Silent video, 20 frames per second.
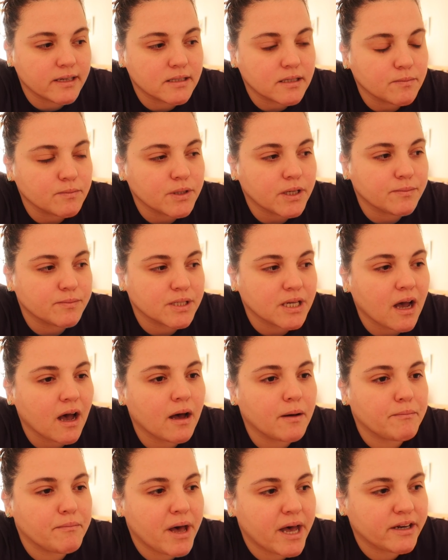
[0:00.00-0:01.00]
I sometimes
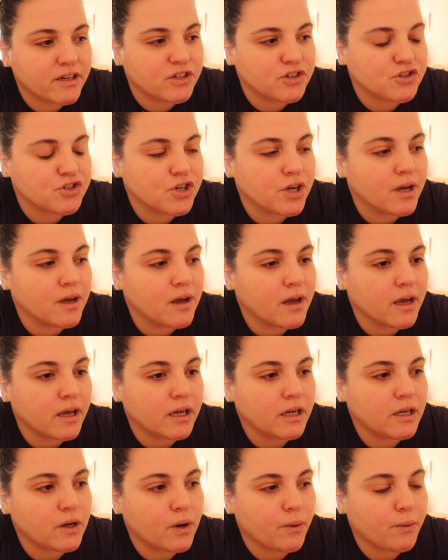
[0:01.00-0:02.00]
can't manage,
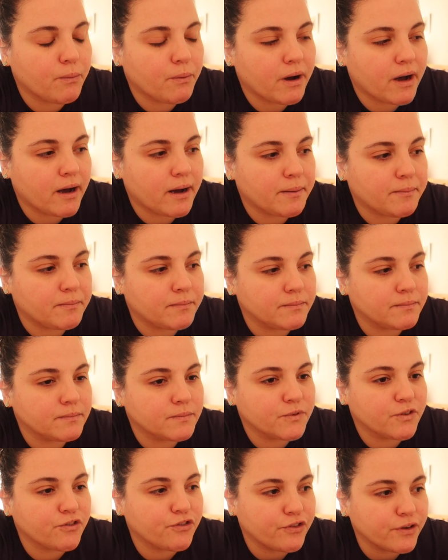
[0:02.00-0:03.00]
you know,
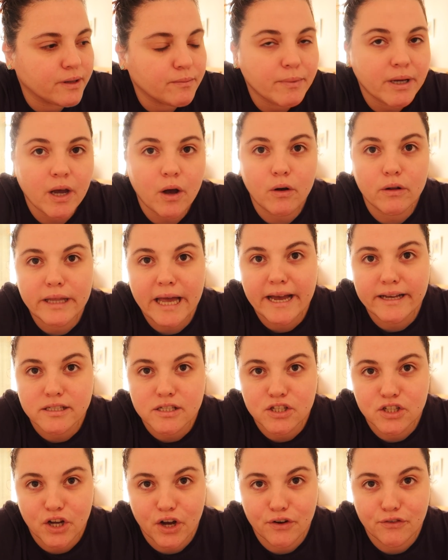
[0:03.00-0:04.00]
filming all that
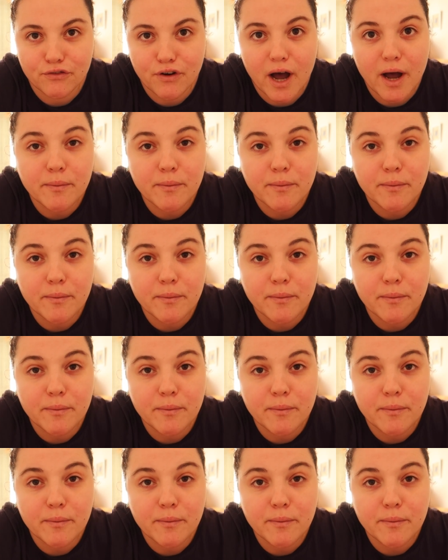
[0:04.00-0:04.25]
stuff.